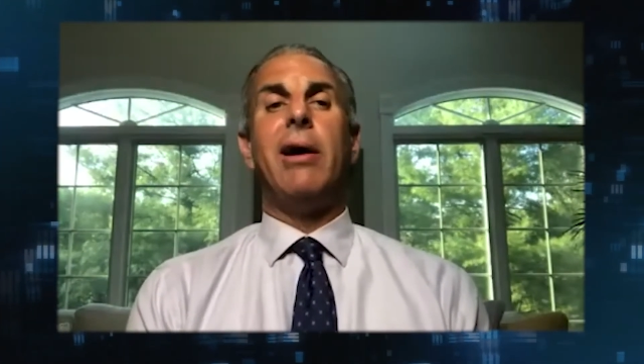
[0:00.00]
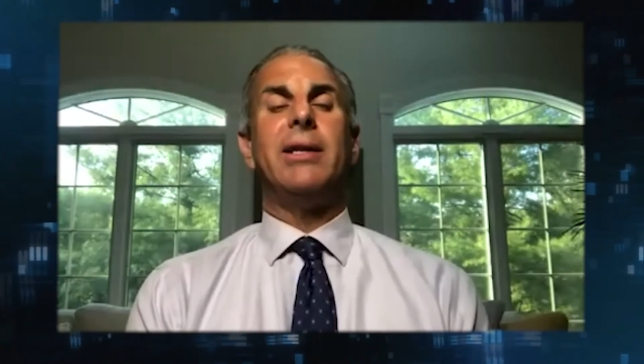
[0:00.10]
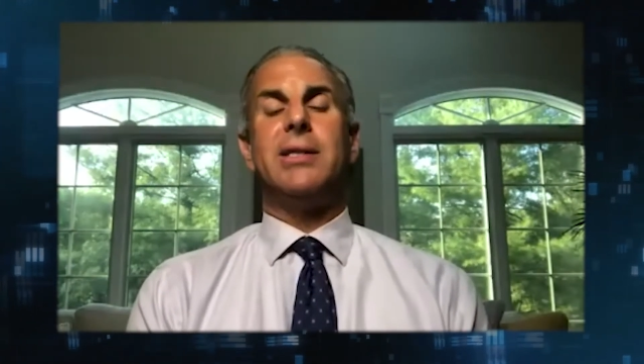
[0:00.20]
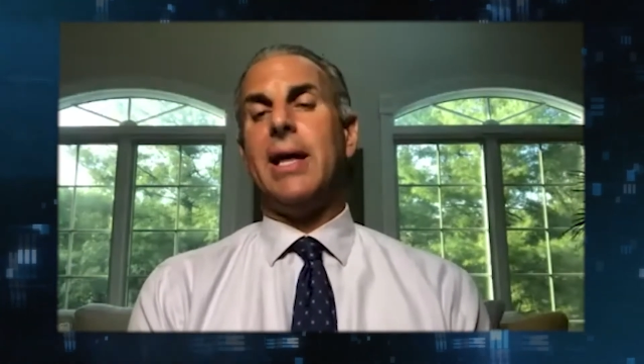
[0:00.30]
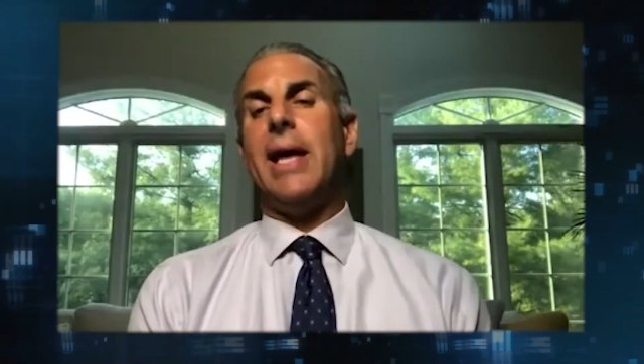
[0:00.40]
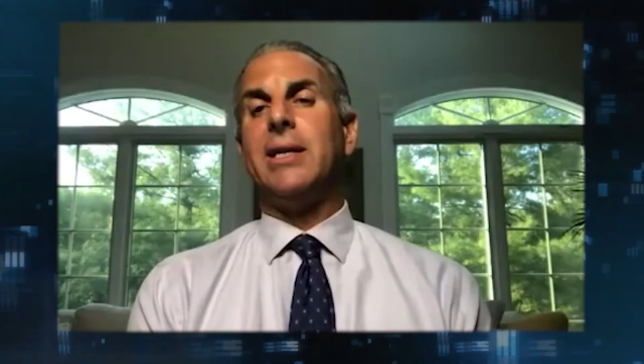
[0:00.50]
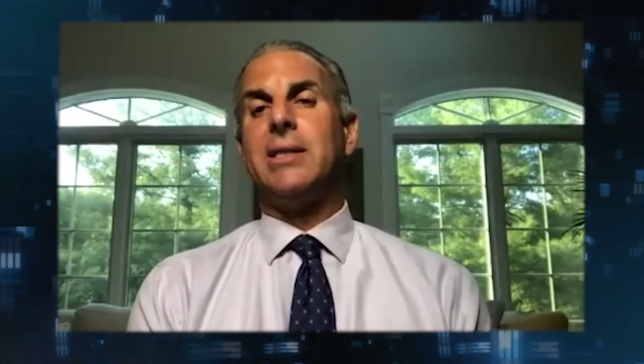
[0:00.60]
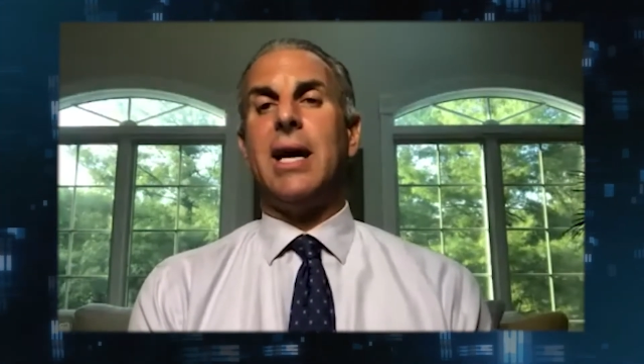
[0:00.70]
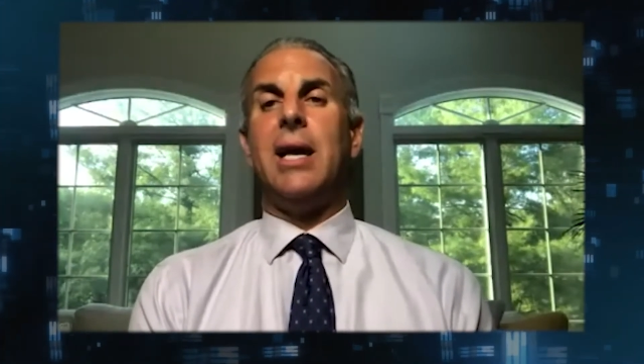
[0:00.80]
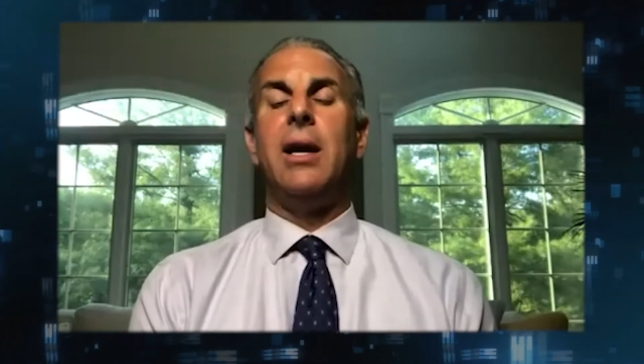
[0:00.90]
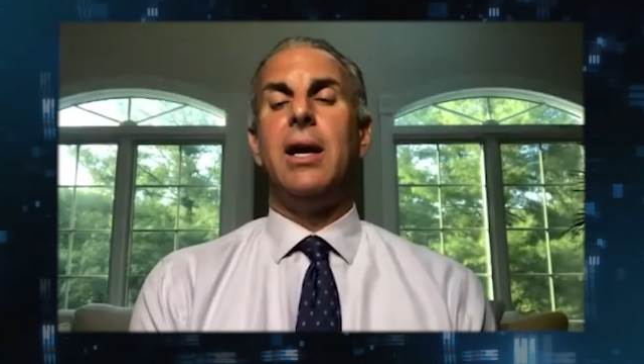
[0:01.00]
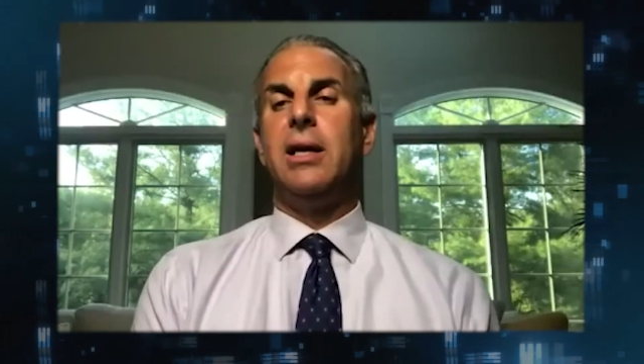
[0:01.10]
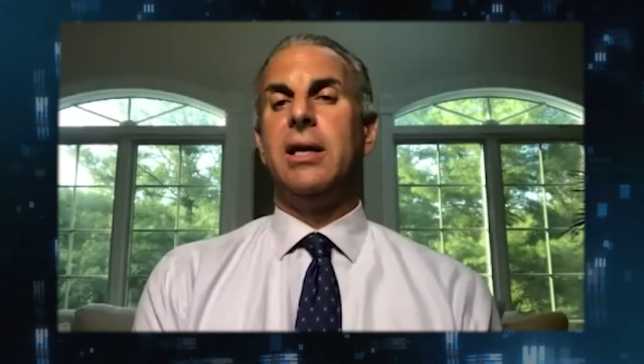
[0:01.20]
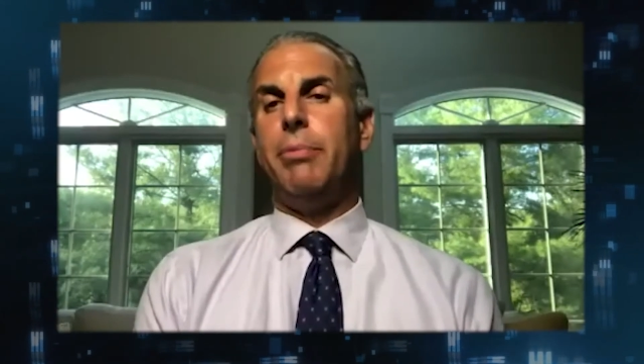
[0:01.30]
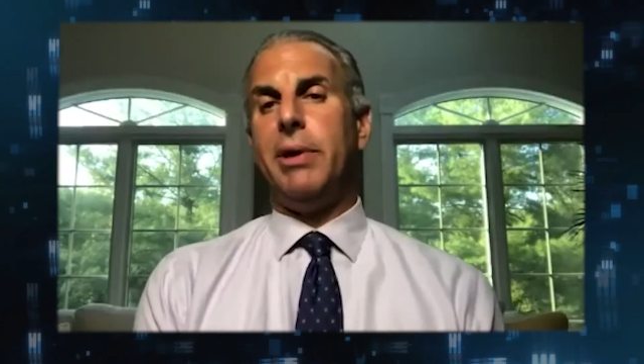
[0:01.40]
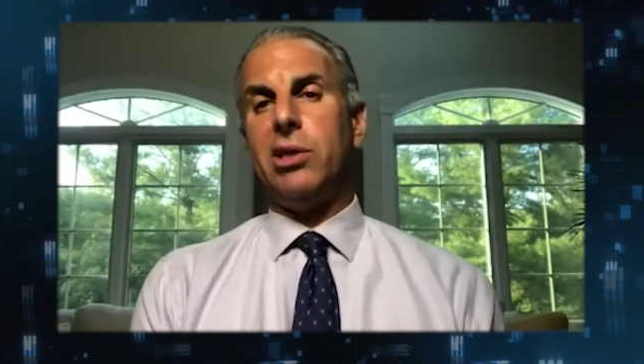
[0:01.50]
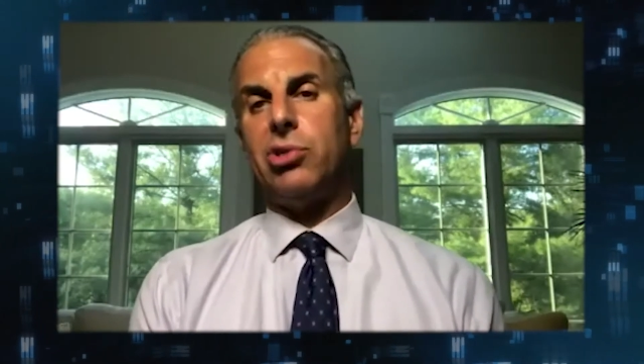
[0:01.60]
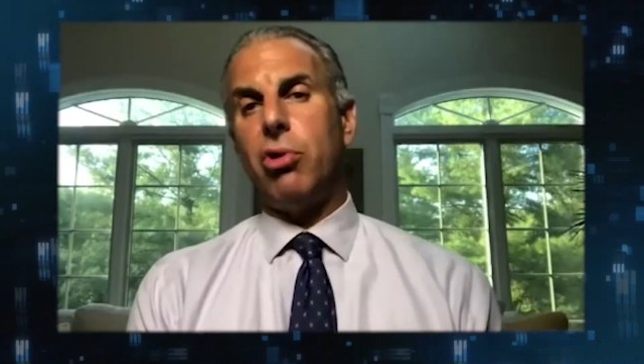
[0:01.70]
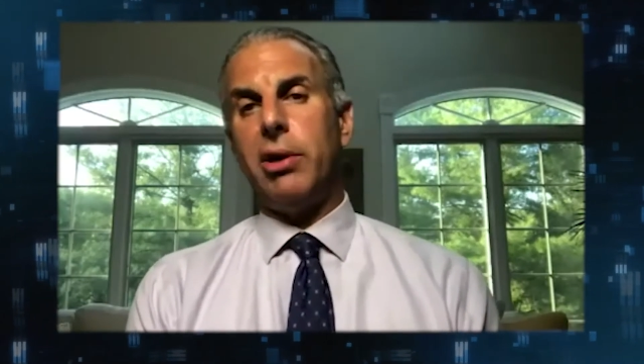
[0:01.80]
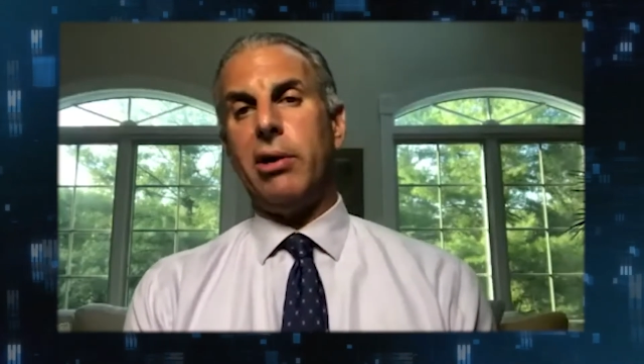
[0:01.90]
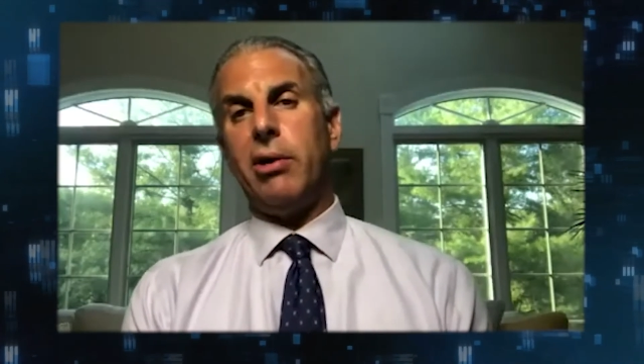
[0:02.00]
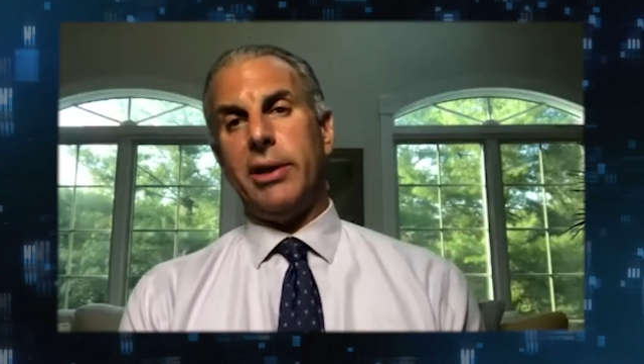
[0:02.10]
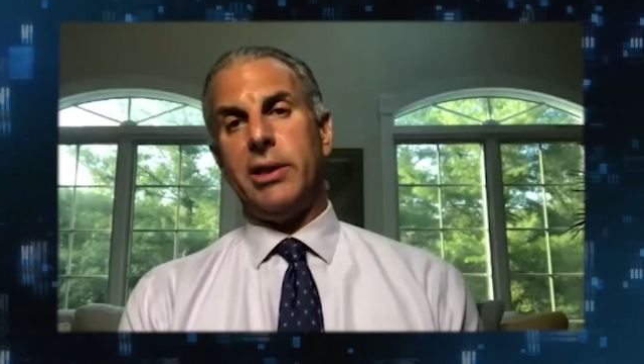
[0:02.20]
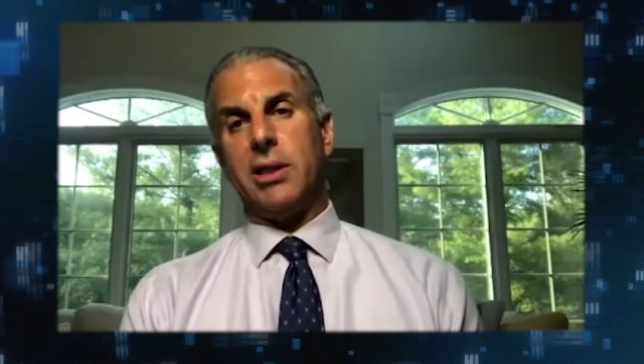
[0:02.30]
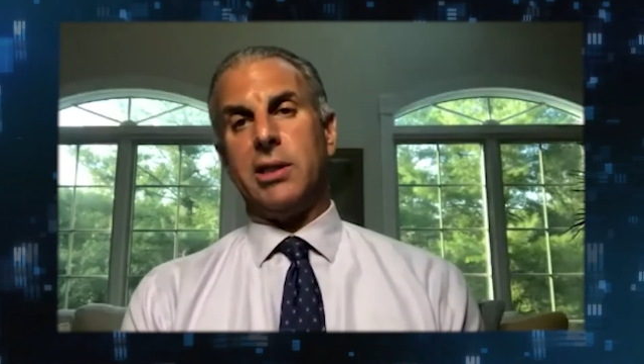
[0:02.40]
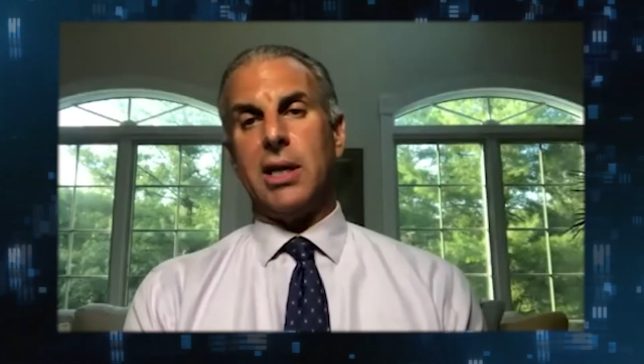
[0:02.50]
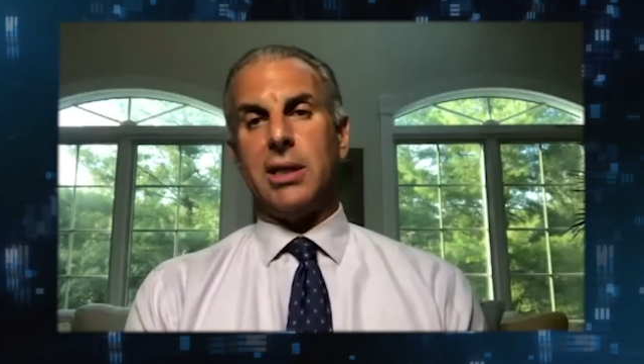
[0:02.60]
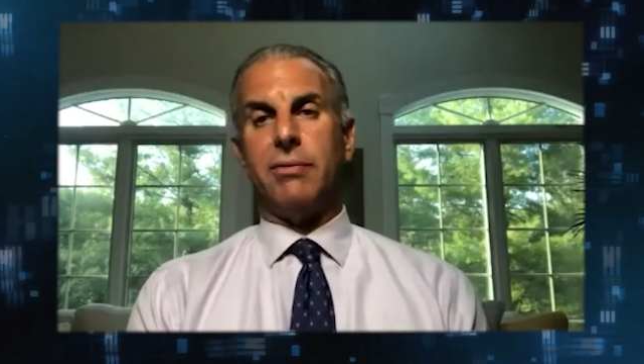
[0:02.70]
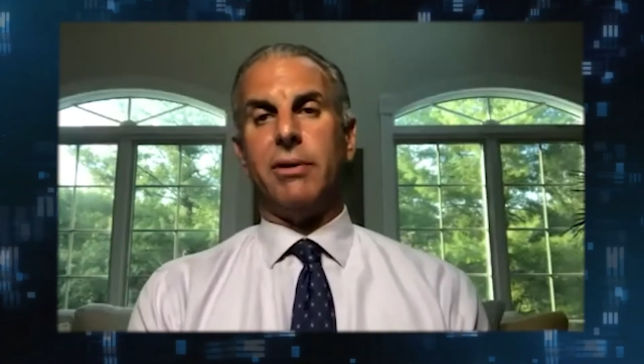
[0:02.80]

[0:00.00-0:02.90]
And to that extent, they've been extraordinarily successful.